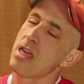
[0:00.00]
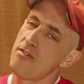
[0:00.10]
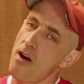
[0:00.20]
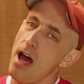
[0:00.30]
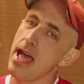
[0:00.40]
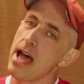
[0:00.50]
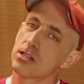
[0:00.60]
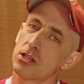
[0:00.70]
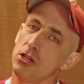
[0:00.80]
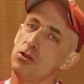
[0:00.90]
If I
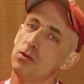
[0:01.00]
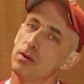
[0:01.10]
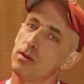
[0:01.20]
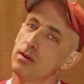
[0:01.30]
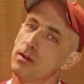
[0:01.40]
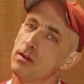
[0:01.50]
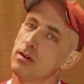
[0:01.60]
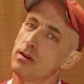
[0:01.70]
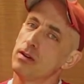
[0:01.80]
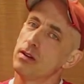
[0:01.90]
ask you,
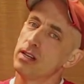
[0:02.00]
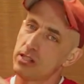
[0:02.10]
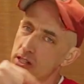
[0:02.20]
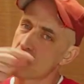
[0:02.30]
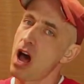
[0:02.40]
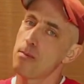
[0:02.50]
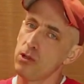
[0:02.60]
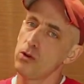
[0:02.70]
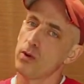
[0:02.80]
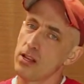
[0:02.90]
is the sky
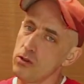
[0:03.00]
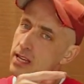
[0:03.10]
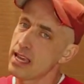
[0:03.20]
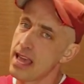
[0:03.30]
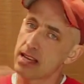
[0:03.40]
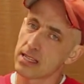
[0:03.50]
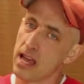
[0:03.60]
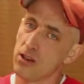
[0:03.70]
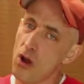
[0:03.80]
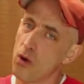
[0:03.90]
blue? And you say yes
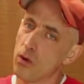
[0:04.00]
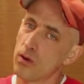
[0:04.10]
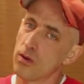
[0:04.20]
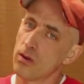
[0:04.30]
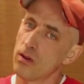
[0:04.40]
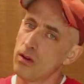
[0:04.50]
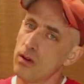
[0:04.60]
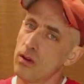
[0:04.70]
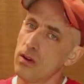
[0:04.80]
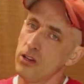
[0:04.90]
and no,
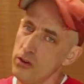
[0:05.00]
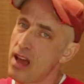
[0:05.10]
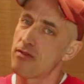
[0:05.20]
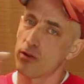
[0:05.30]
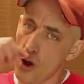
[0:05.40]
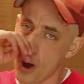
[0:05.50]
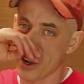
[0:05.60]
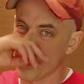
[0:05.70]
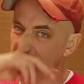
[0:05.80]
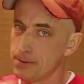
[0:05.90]
you're never wrong.